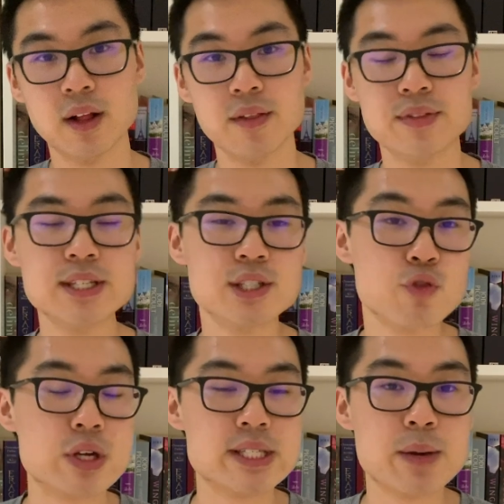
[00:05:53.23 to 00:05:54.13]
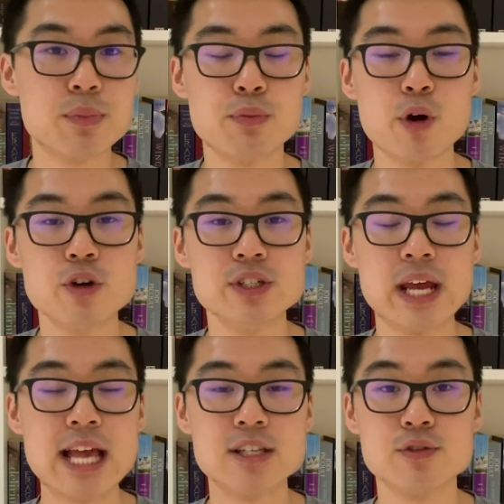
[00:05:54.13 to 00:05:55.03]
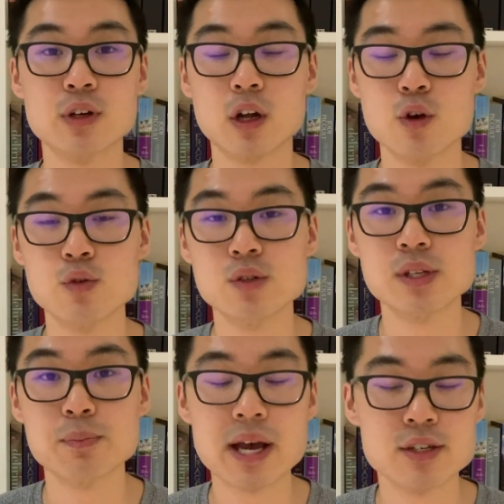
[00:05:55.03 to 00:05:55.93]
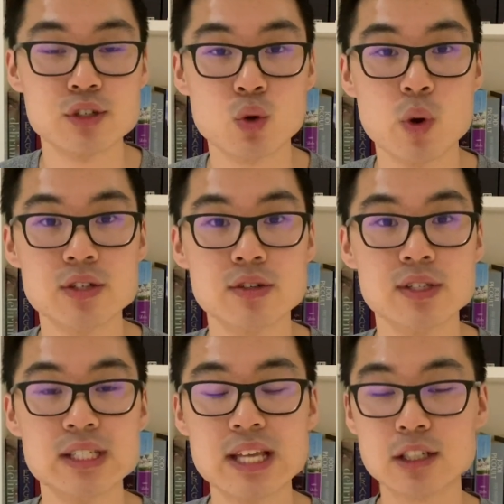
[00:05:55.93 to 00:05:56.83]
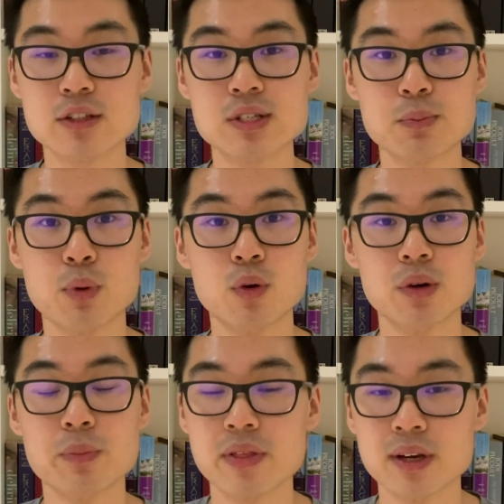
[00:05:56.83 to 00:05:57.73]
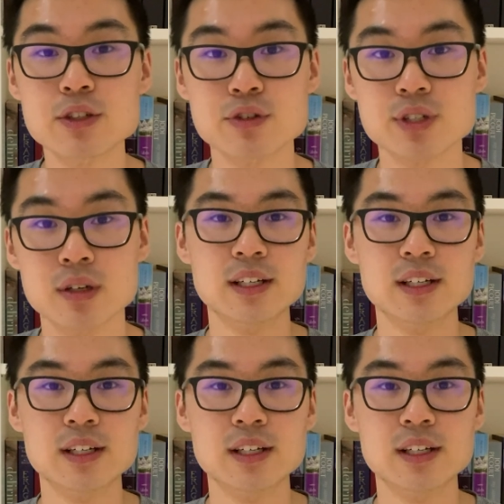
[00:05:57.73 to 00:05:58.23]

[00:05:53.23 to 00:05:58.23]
This three-step approach in answering closed passage questions is actually supported by the literature.